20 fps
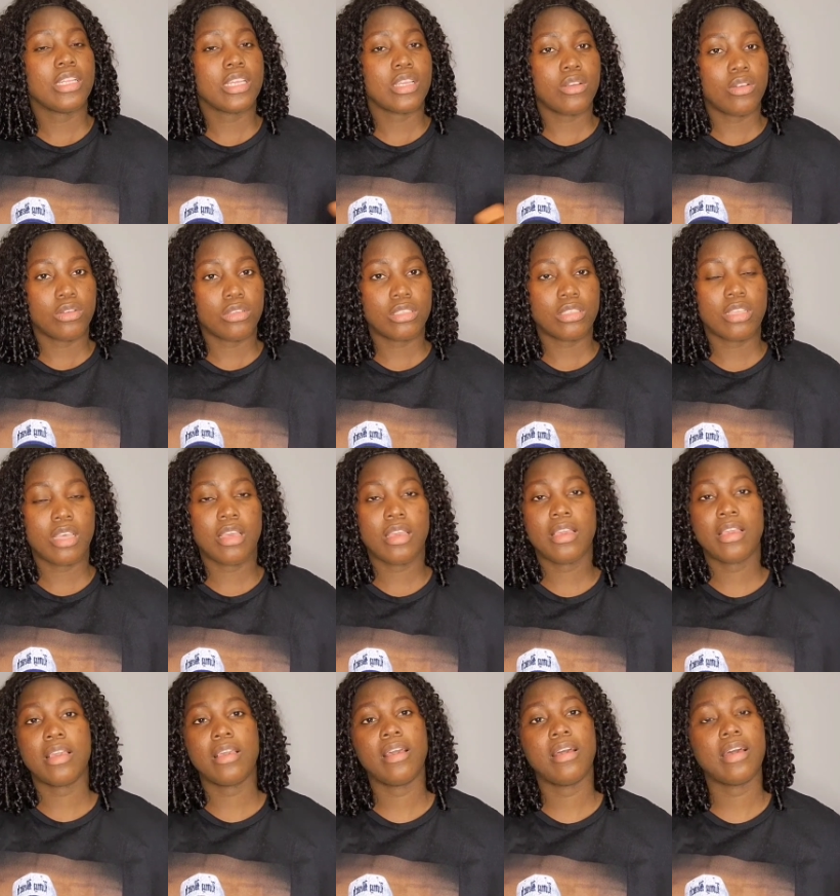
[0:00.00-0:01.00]
Lagos
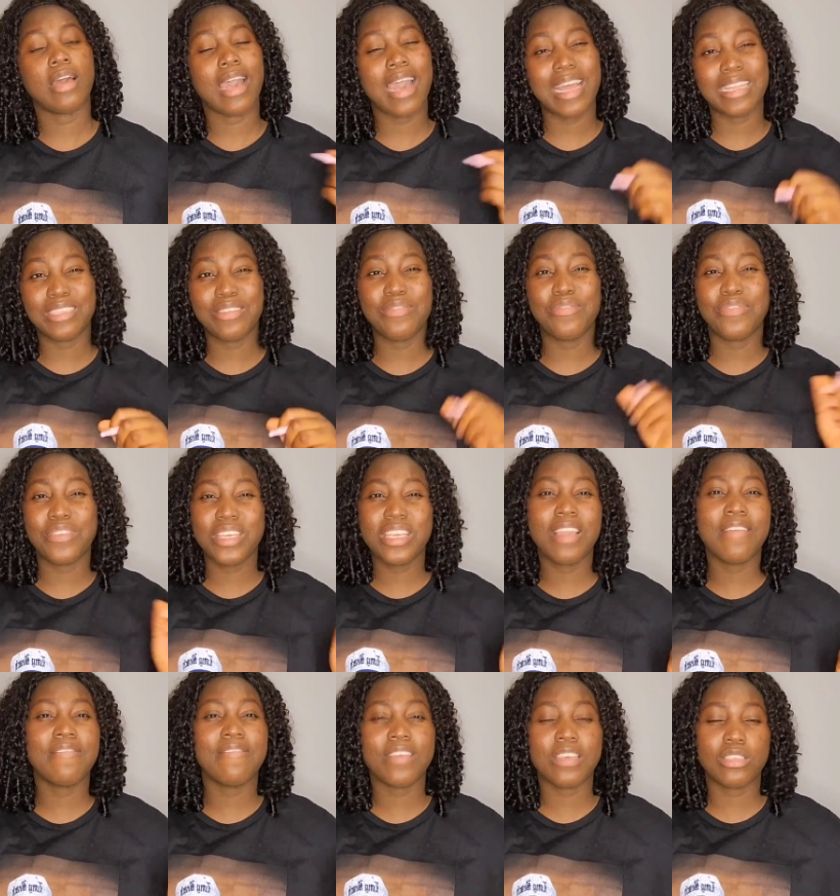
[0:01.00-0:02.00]
at the
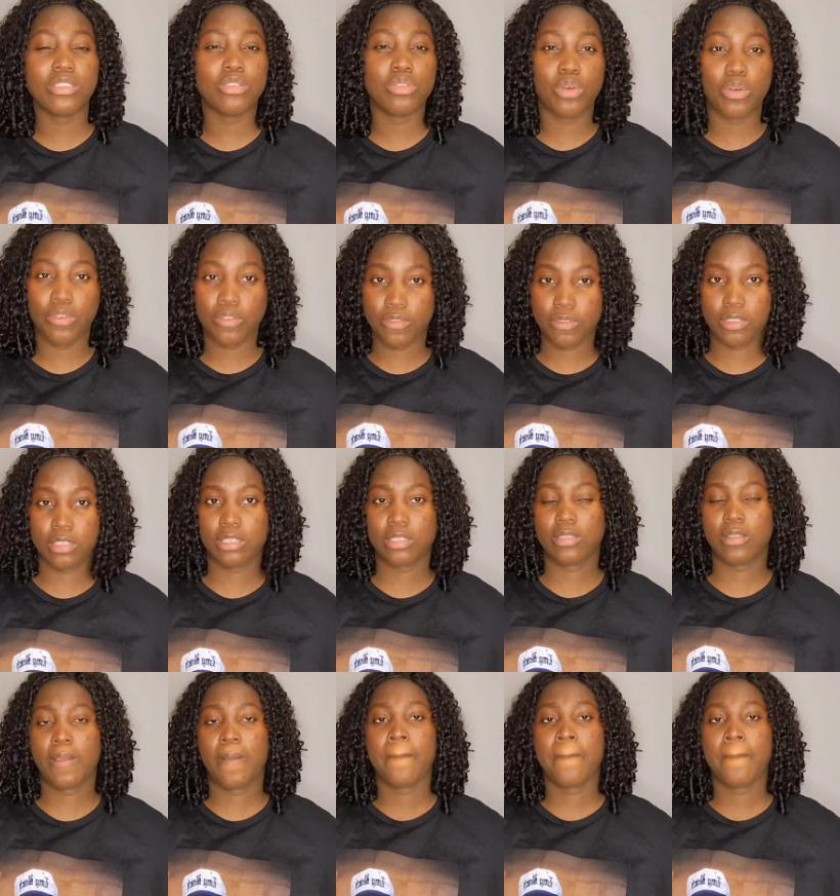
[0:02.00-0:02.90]
VFS office.